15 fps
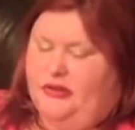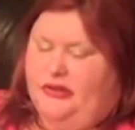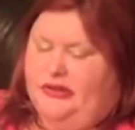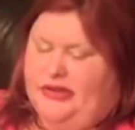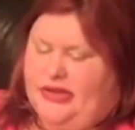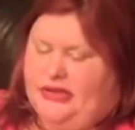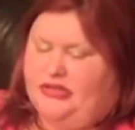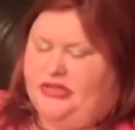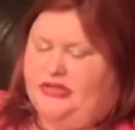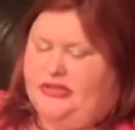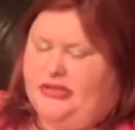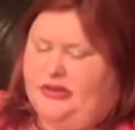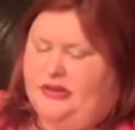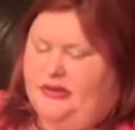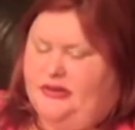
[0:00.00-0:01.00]
"Yes," she
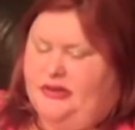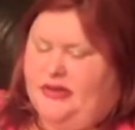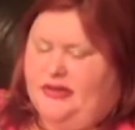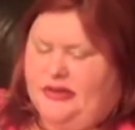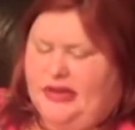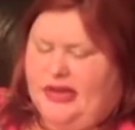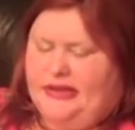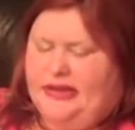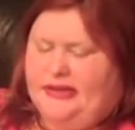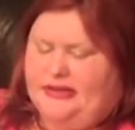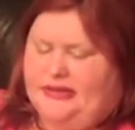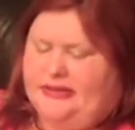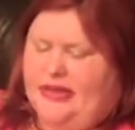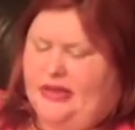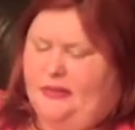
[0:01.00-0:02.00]
said, "I think I like this
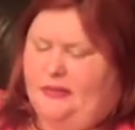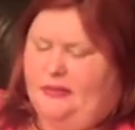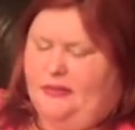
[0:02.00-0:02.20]
game."